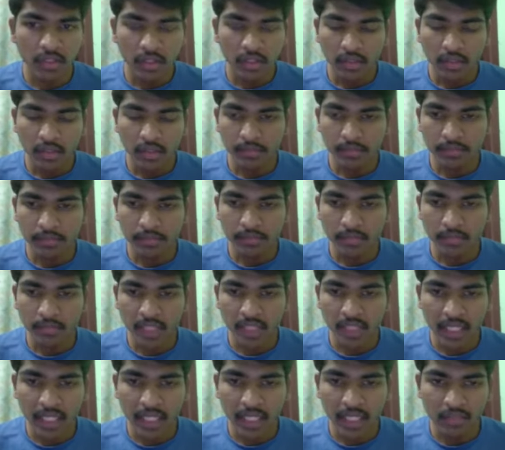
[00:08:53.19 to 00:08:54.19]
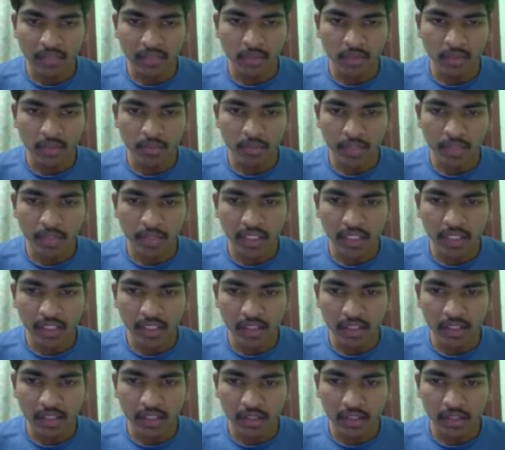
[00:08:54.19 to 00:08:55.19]
Then it will print
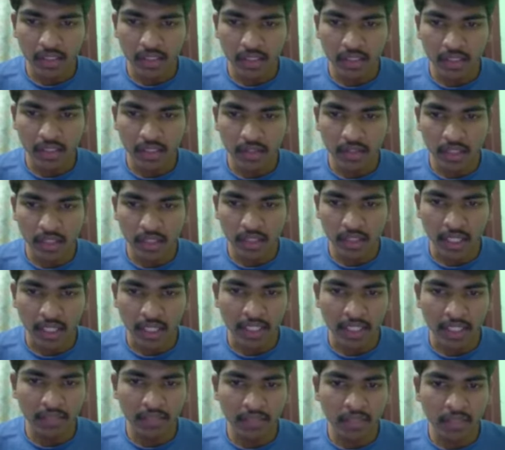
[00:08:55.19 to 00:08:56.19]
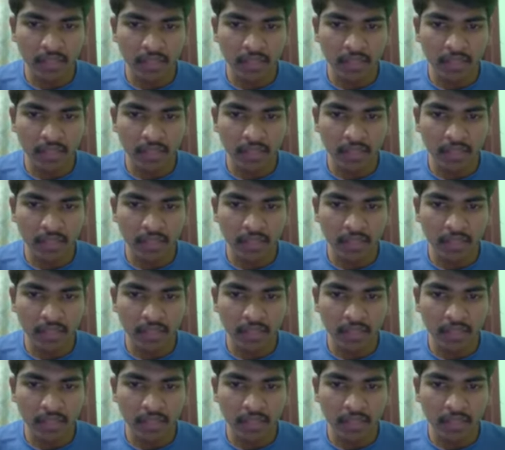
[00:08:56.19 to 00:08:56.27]
the right